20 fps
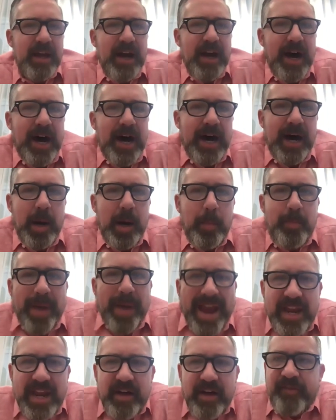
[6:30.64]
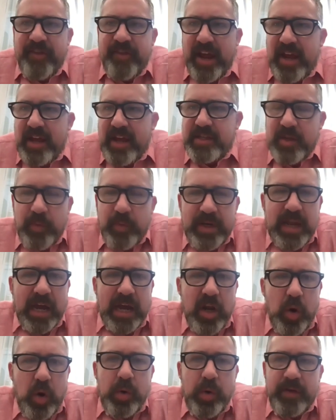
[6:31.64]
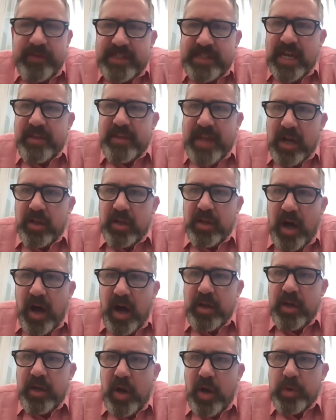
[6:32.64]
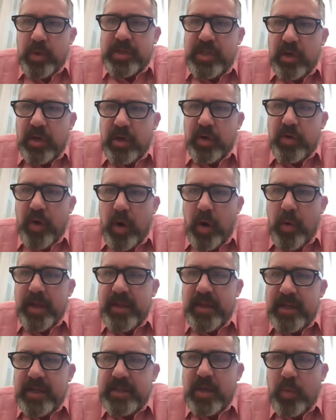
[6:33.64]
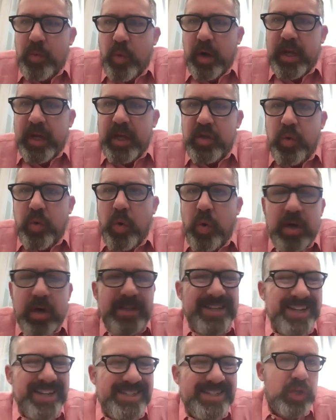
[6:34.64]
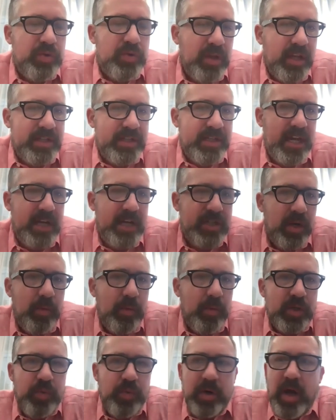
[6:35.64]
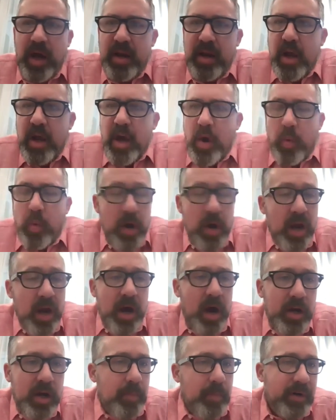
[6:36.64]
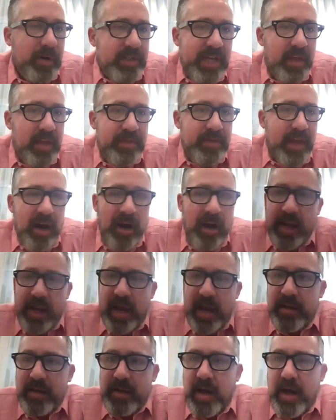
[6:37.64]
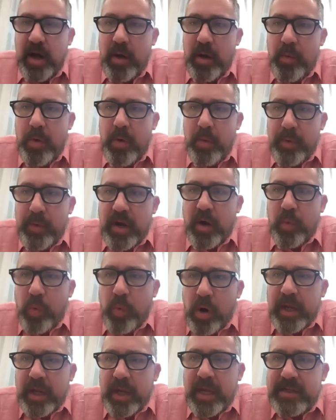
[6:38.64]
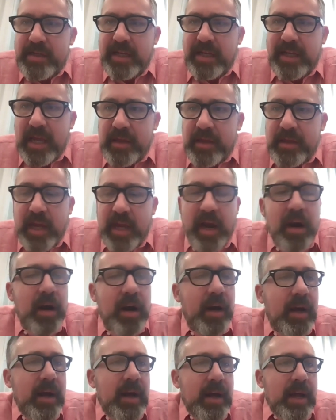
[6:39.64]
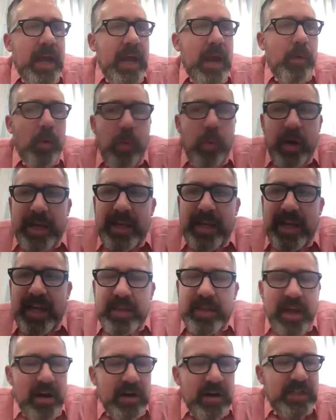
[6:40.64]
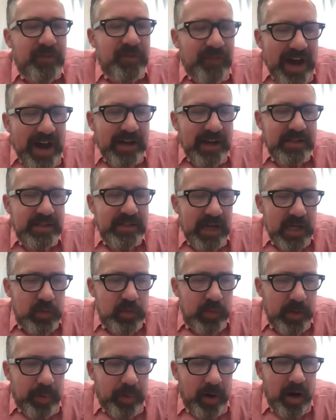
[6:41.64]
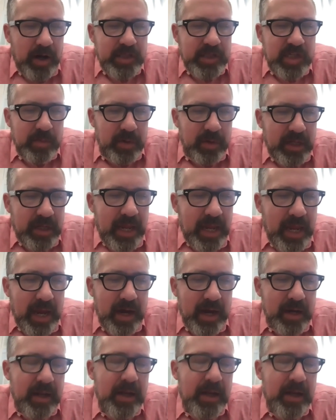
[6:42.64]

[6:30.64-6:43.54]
Uh, a beta phase. And we, I know we've said that a lot, you know, we're still growing this and working towards decentralization, which we're not, we're not a hundred percent there yet. Uh, what we are working to get there, and we're working to get there as fast as we possibly can.